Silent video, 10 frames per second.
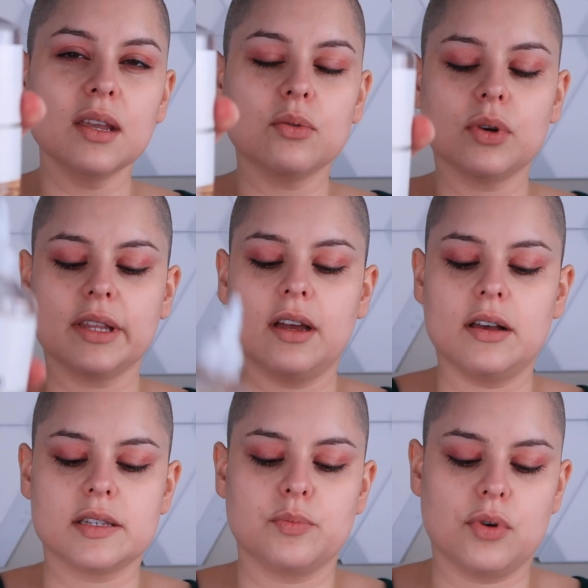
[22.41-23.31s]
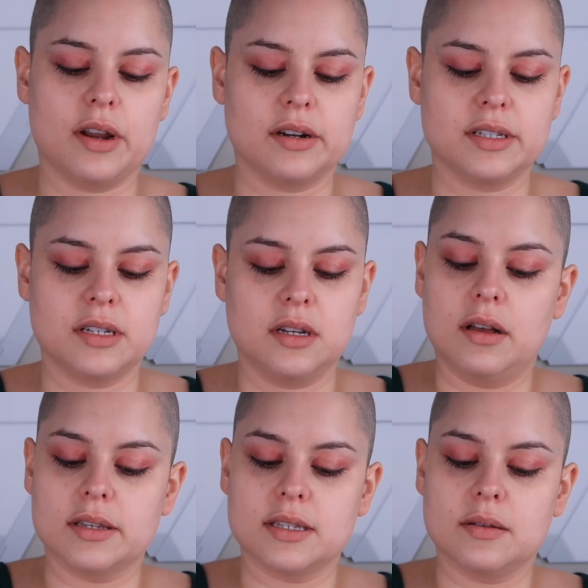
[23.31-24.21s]
Really awesome product,
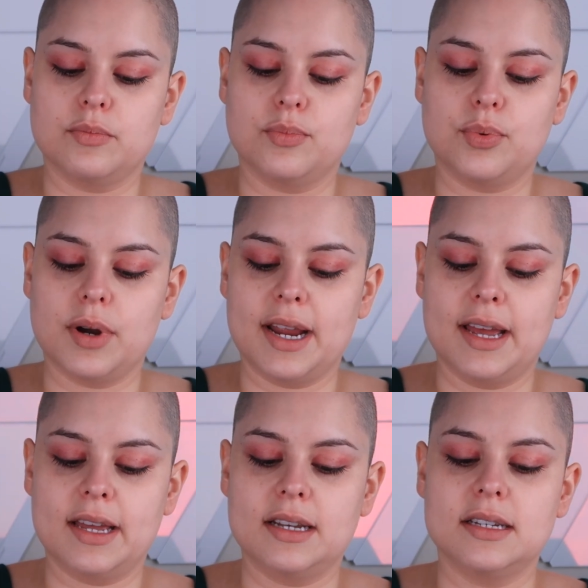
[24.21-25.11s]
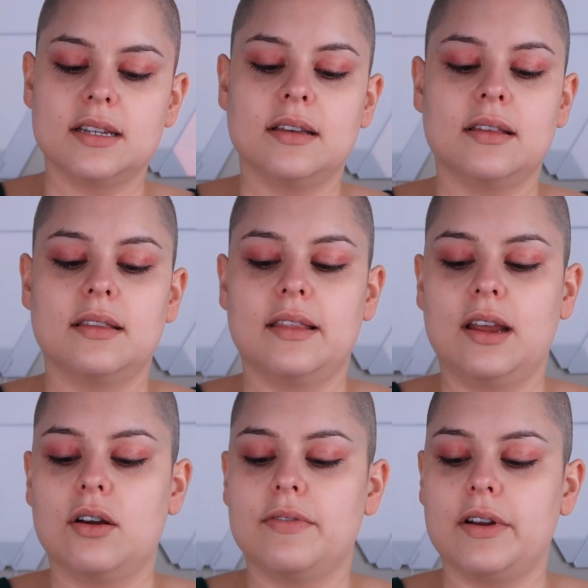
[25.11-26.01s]
awesome brand.
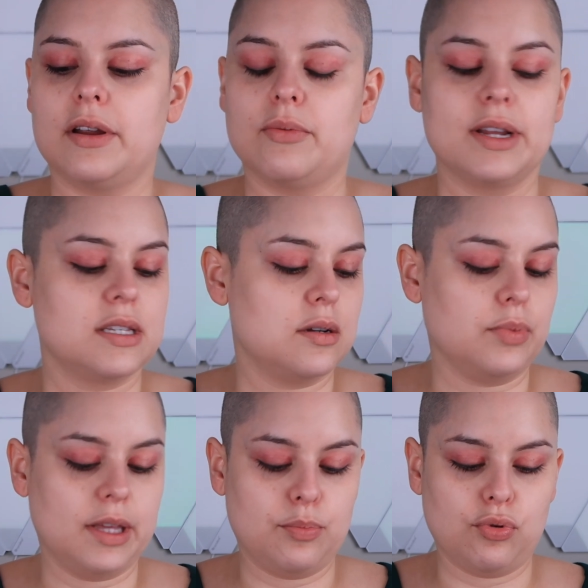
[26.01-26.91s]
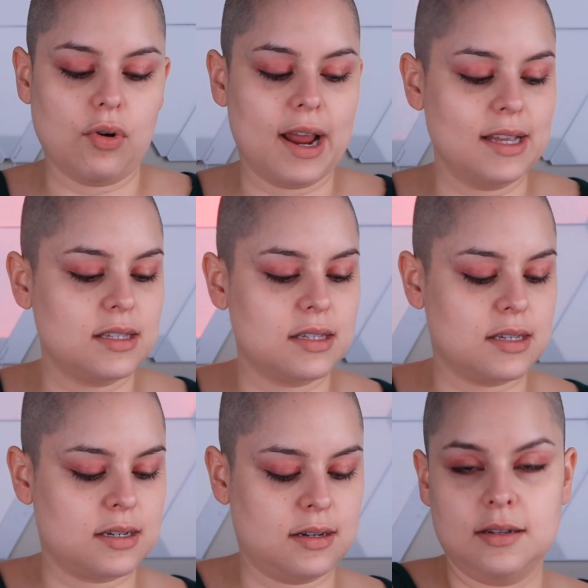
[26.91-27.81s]
They are very reasonably
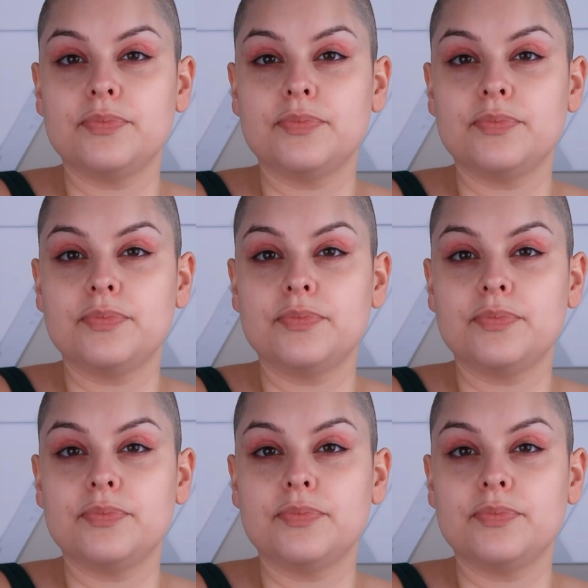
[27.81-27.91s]
priced.